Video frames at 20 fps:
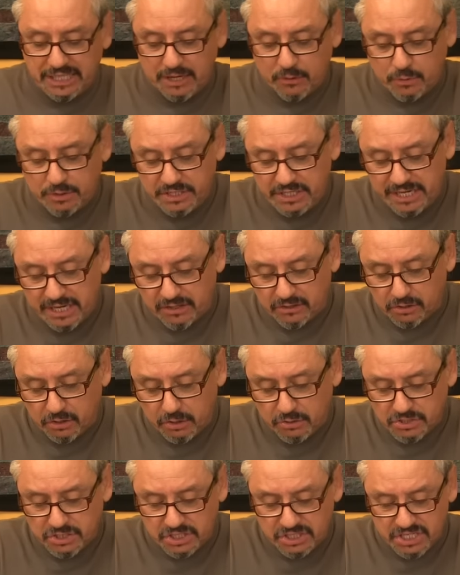like when you get
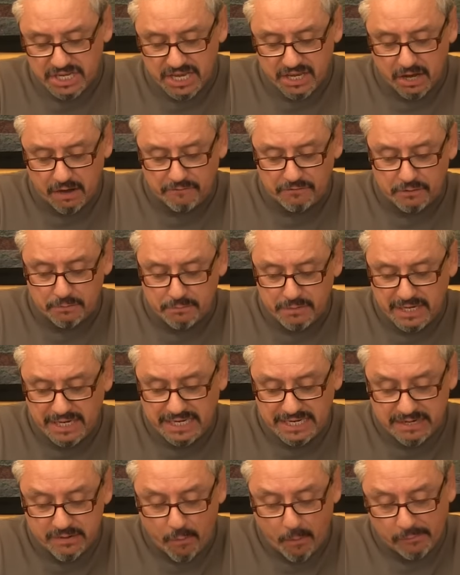close and take off the
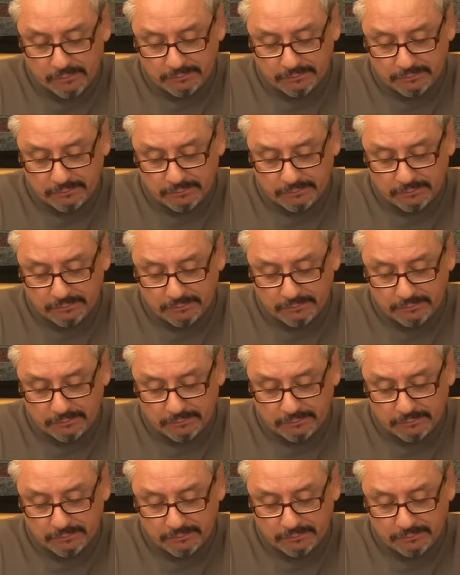meat,